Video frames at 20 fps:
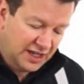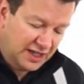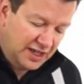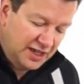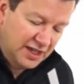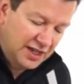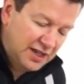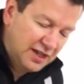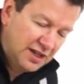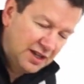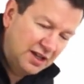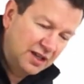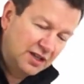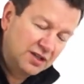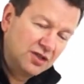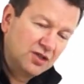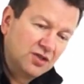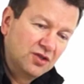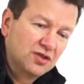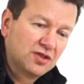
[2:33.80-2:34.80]

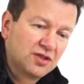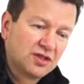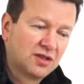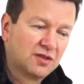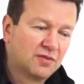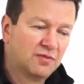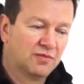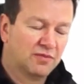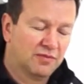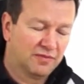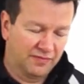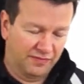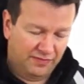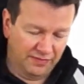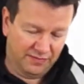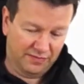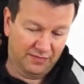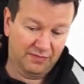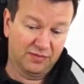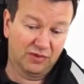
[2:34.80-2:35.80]
and use
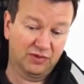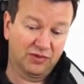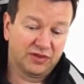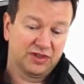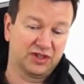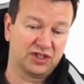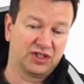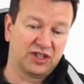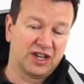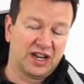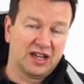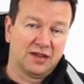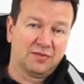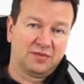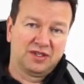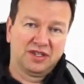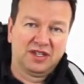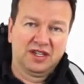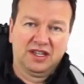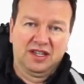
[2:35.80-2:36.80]
both the
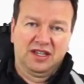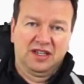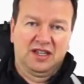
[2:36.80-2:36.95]
straps